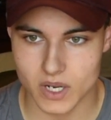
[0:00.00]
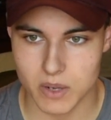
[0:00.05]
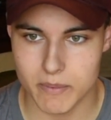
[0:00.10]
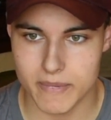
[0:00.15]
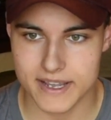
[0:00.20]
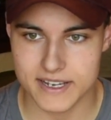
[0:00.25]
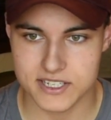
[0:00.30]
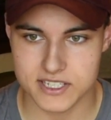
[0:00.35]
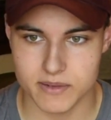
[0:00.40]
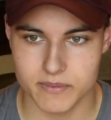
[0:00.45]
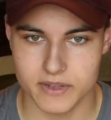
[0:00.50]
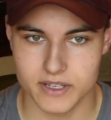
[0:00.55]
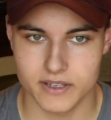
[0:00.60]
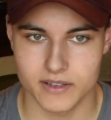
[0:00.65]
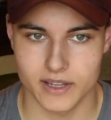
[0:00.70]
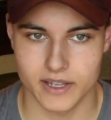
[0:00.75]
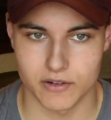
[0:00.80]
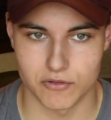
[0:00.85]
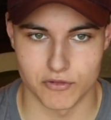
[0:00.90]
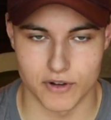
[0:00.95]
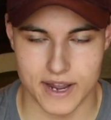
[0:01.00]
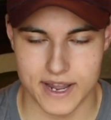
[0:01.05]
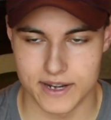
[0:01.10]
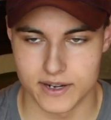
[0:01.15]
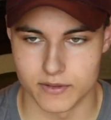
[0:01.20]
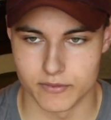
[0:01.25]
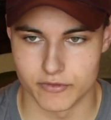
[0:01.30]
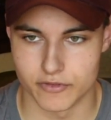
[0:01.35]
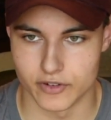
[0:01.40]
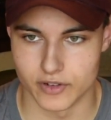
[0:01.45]
make something like
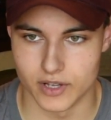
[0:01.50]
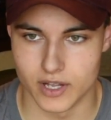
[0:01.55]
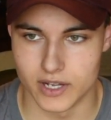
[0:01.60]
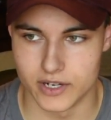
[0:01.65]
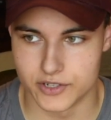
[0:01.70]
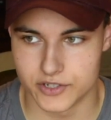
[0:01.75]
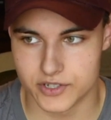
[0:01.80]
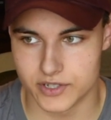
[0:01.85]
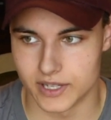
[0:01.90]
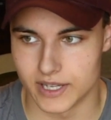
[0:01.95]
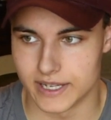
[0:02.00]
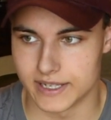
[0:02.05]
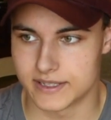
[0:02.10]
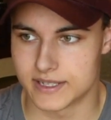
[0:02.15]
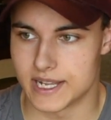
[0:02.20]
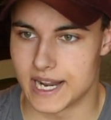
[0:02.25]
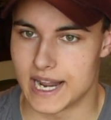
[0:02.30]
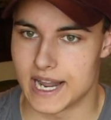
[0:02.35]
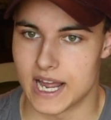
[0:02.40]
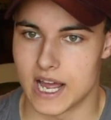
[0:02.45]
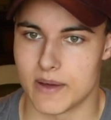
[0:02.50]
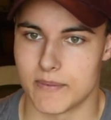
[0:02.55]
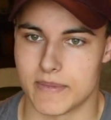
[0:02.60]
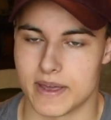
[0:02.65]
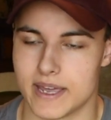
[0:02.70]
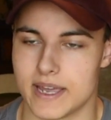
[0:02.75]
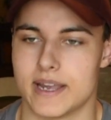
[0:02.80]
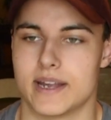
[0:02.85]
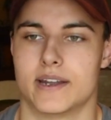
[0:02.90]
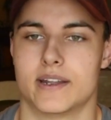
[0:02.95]
random for lunch. Like today I
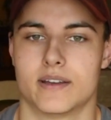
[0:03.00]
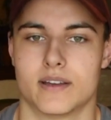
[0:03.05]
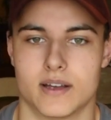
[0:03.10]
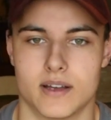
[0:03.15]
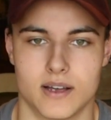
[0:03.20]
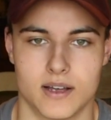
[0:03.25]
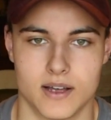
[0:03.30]
made